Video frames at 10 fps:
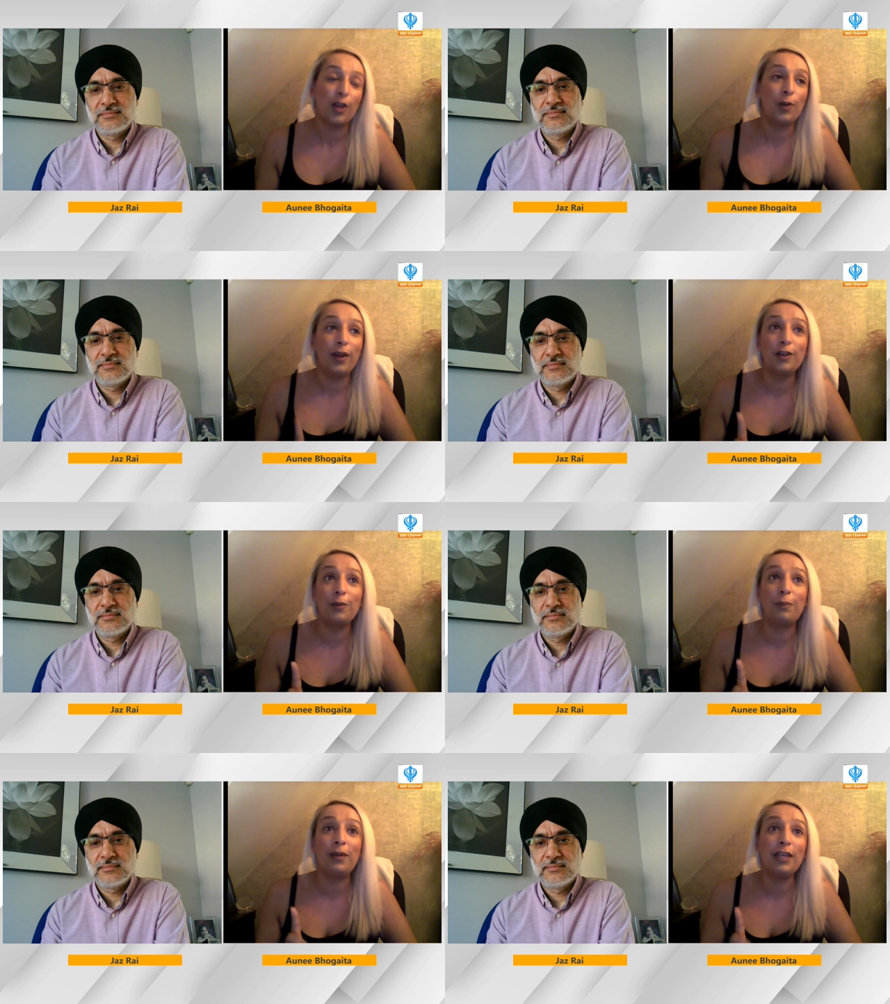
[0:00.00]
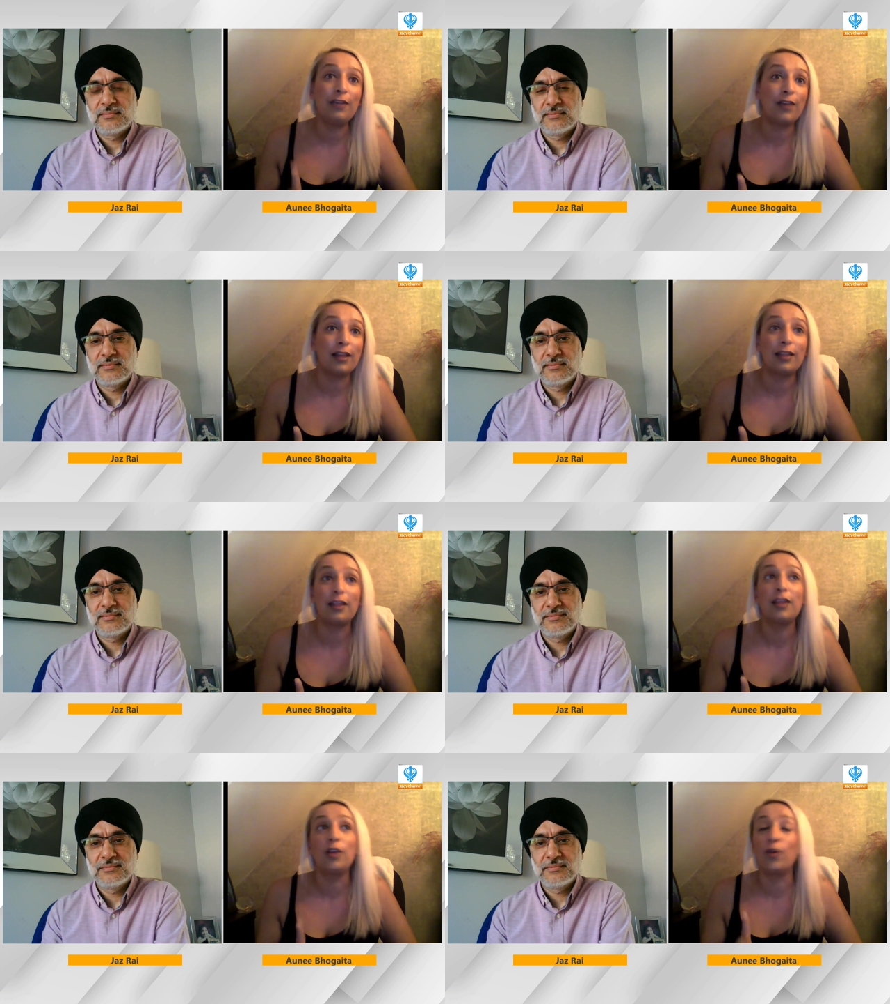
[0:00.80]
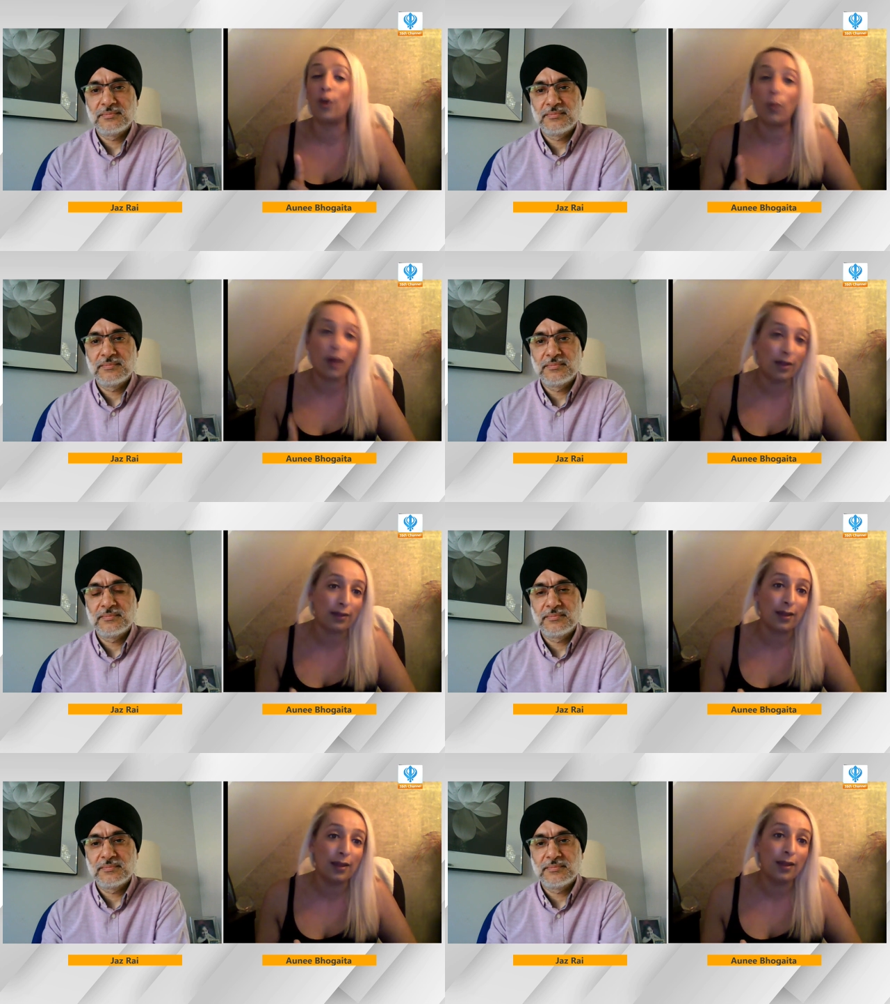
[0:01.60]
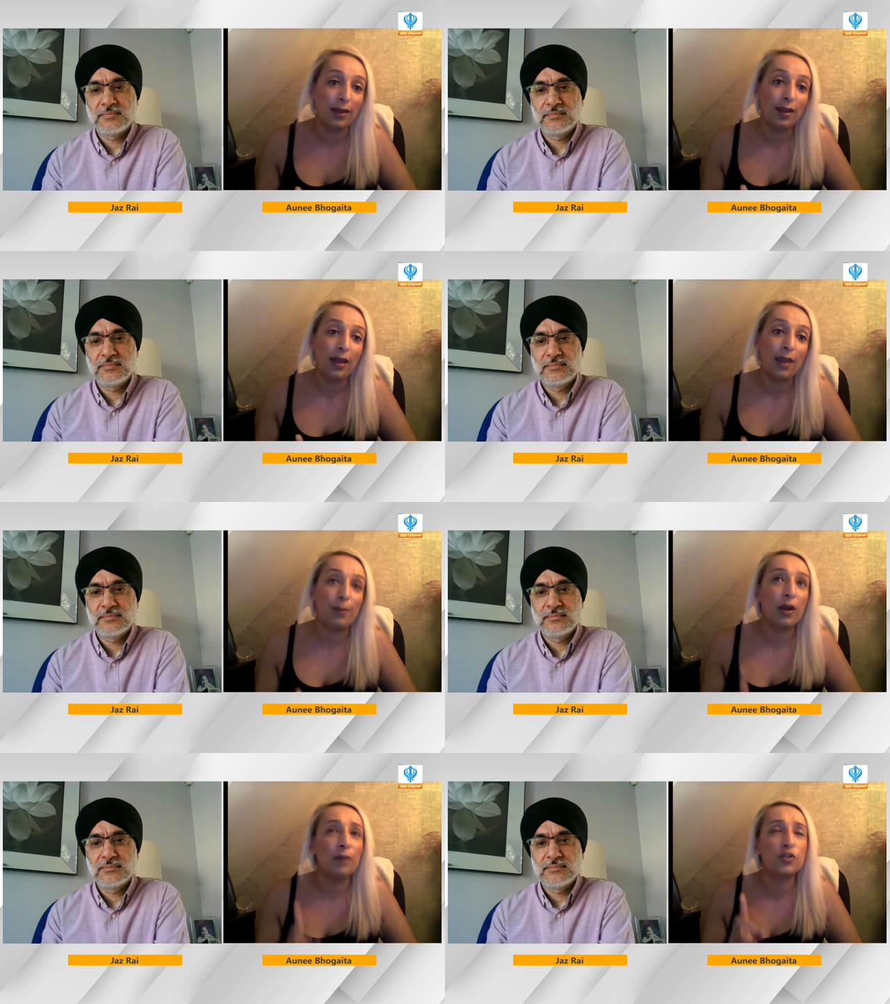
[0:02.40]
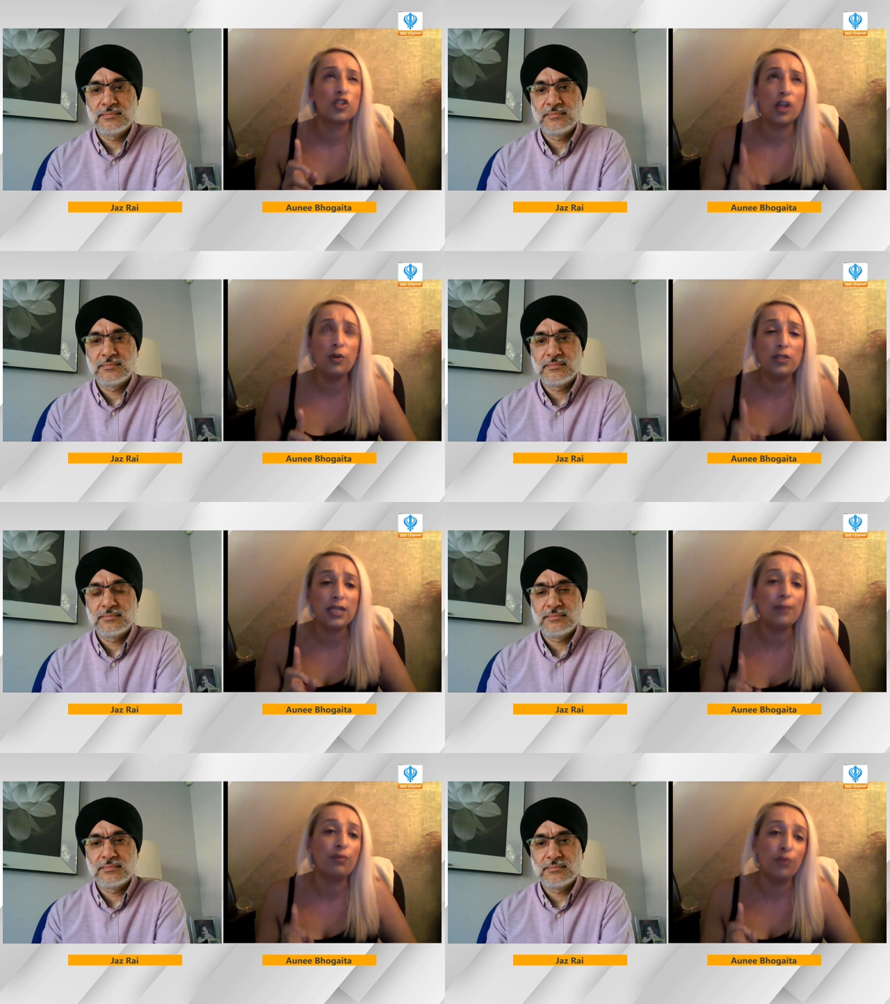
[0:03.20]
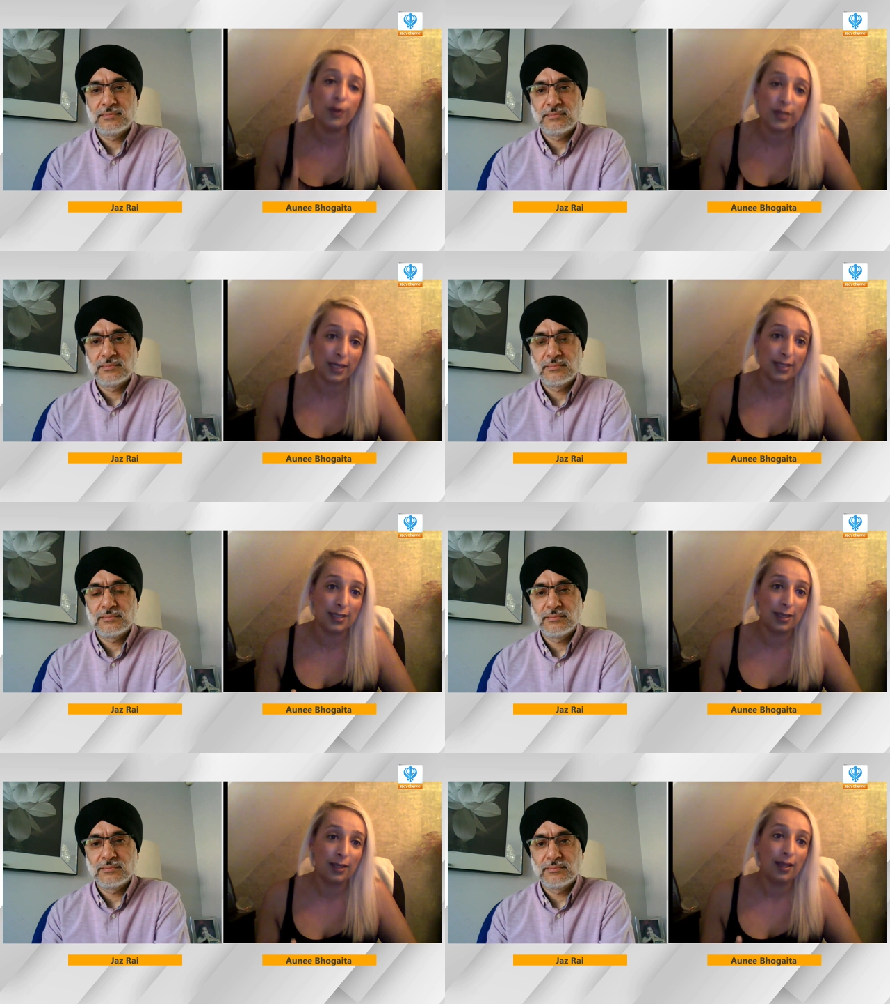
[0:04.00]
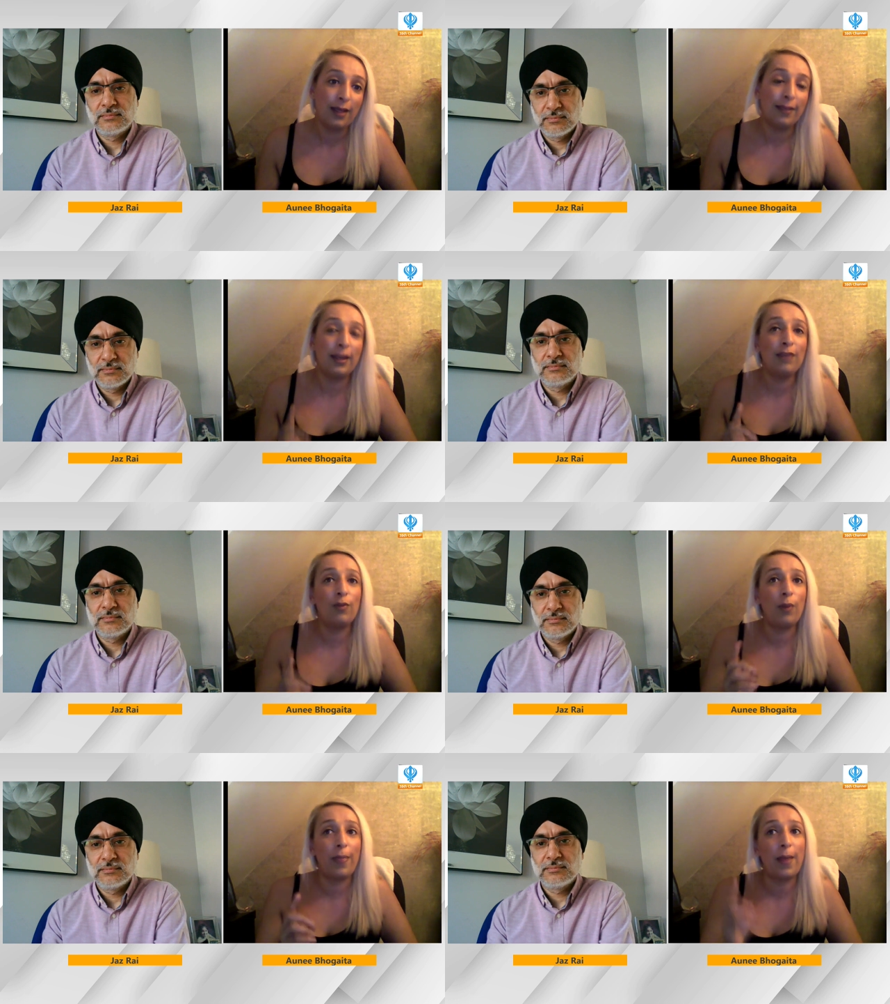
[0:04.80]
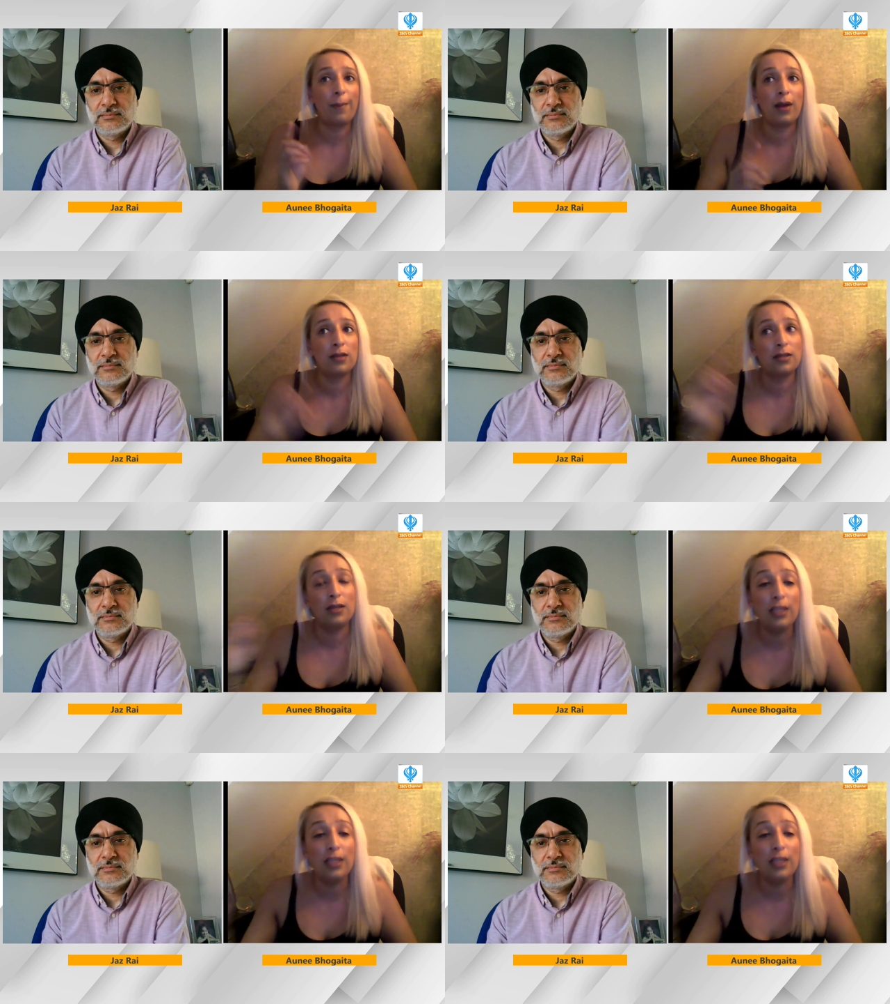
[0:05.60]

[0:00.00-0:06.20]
Speaker 1: You end up believing that you're not worthy. It becomes so deep rooted that even when that person